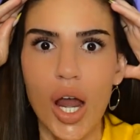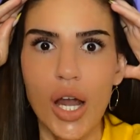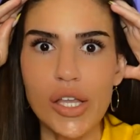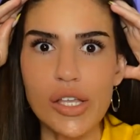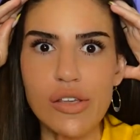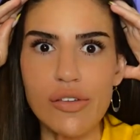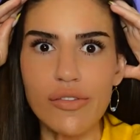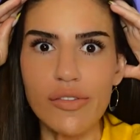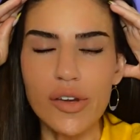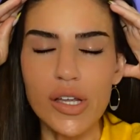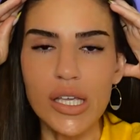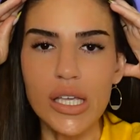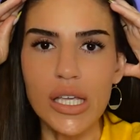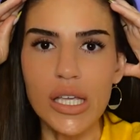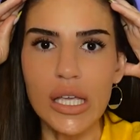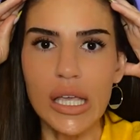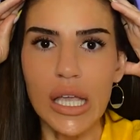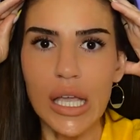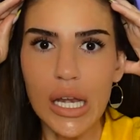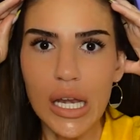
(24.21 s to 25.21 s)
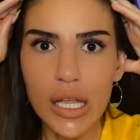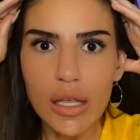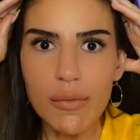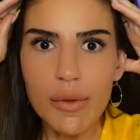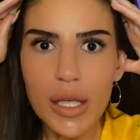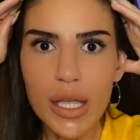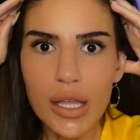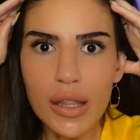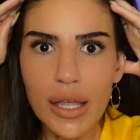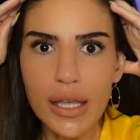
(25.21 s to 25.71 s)
are you freaking kidding
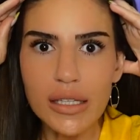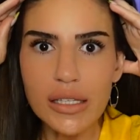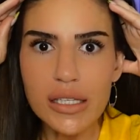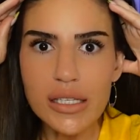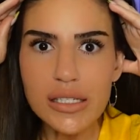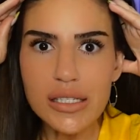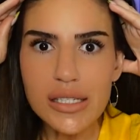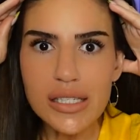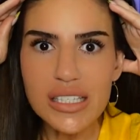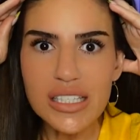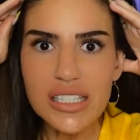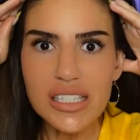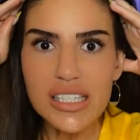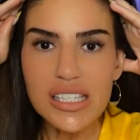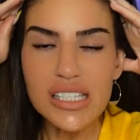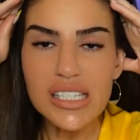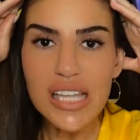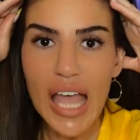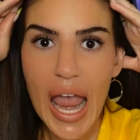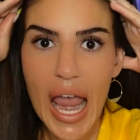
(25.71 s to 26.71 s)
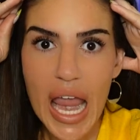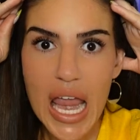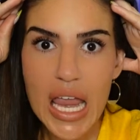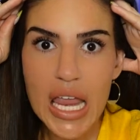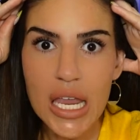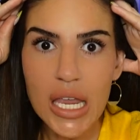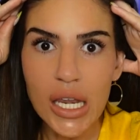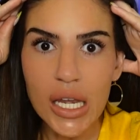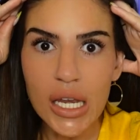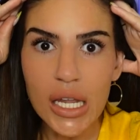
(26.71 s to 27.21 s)
me like this is
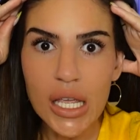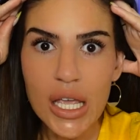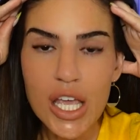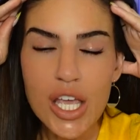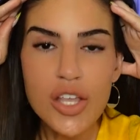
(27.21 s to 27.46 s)
insane